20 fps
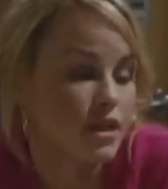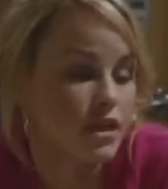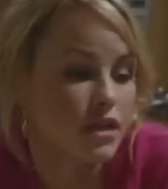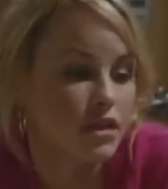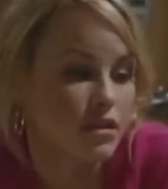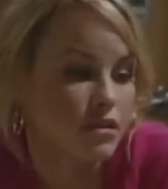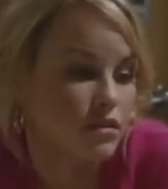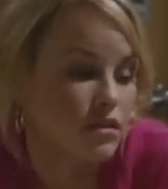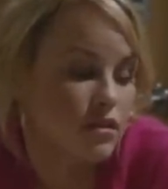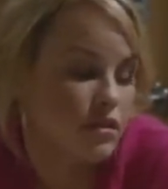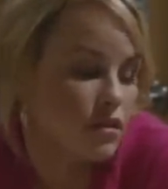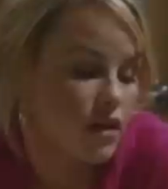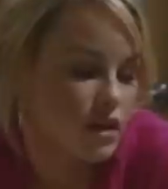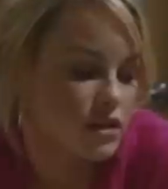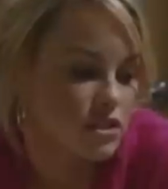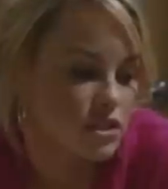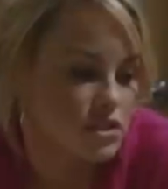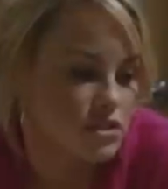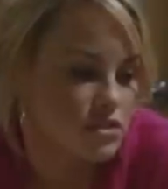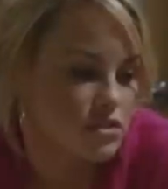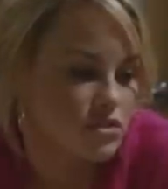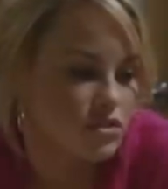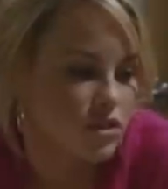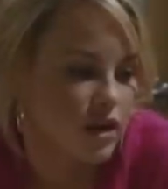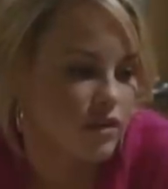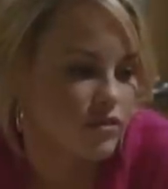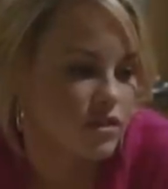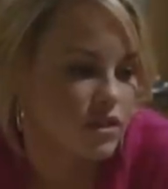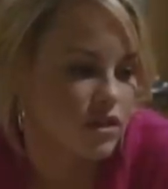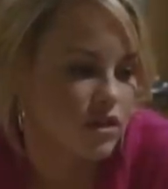And not just
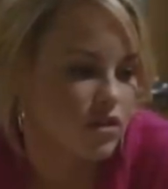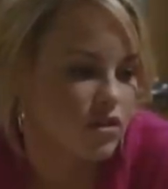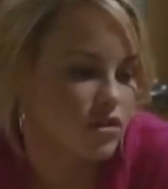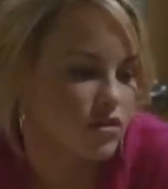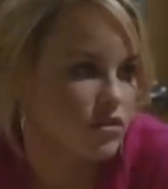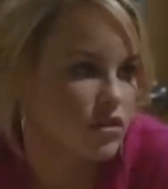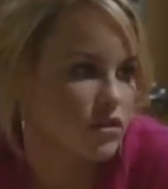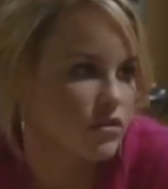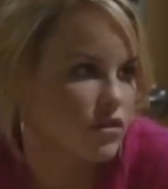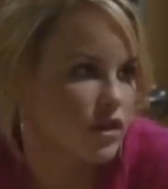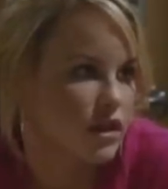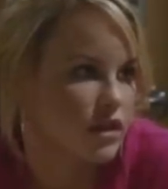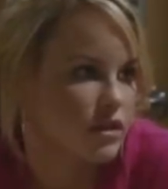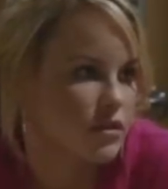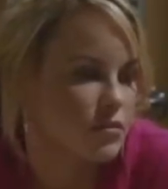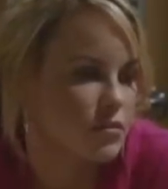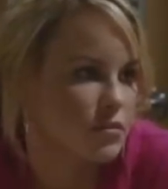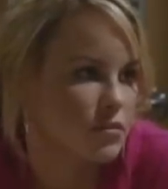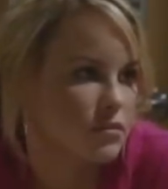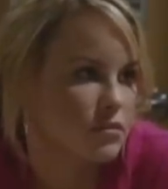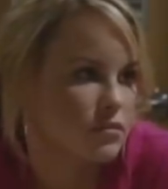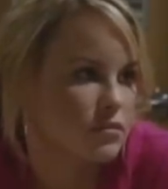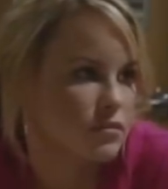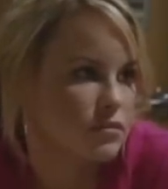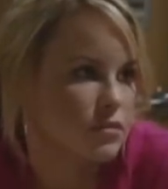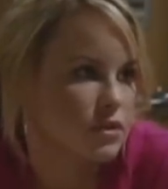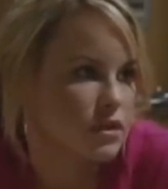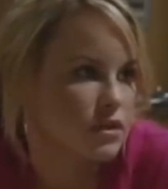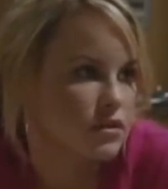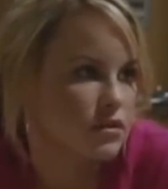traveling all over to find him,
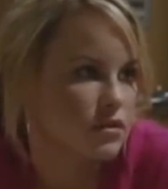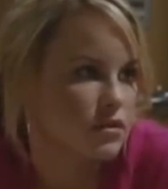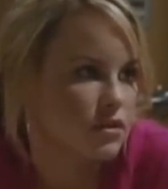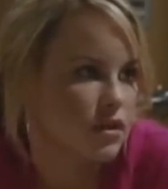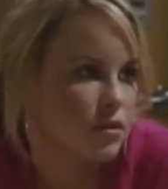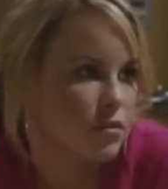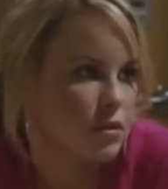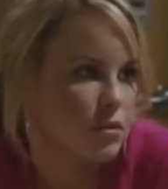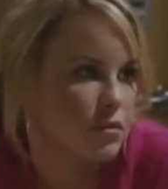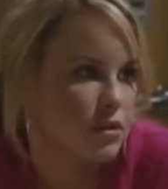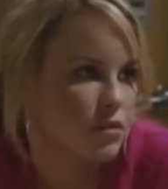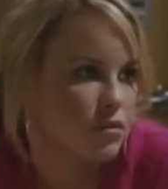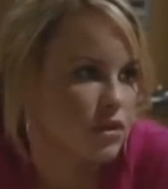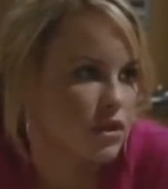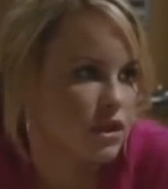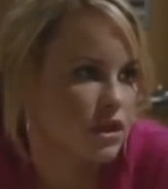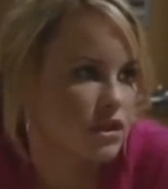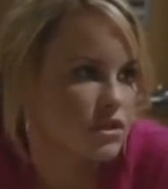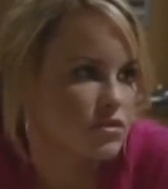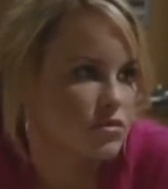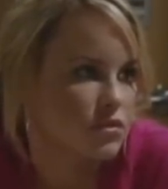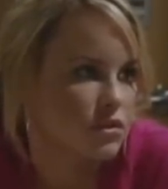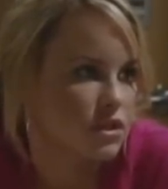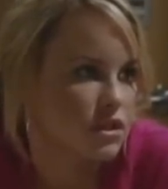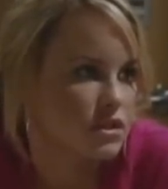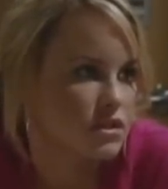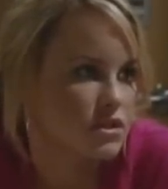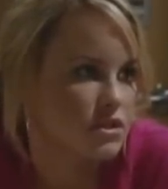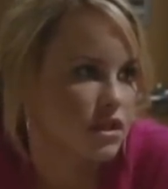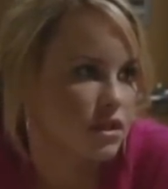but helping me realize
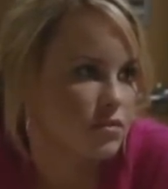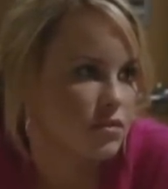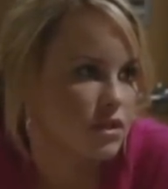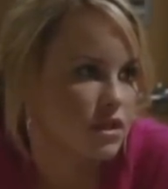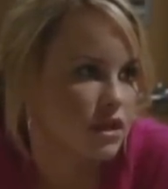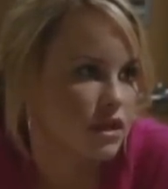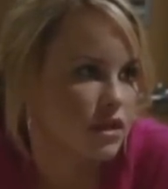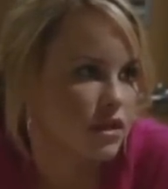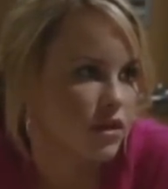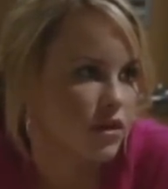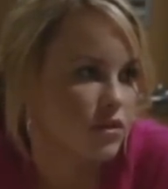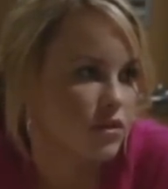when it's time to let